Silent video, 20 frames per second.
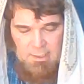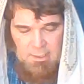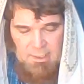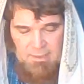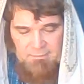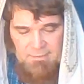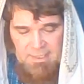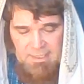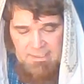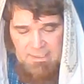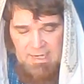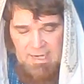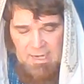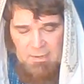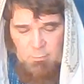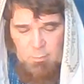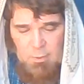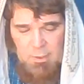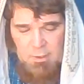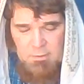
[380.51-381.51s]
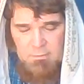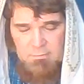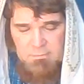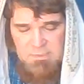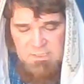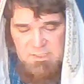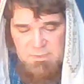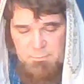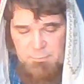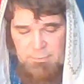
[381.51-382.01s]
And then I will
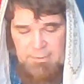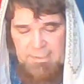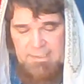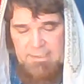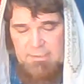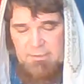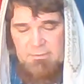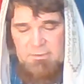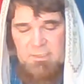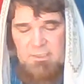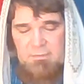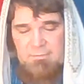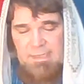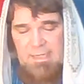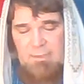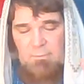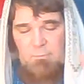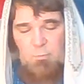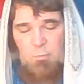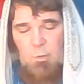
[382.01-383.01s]
sprinkle clean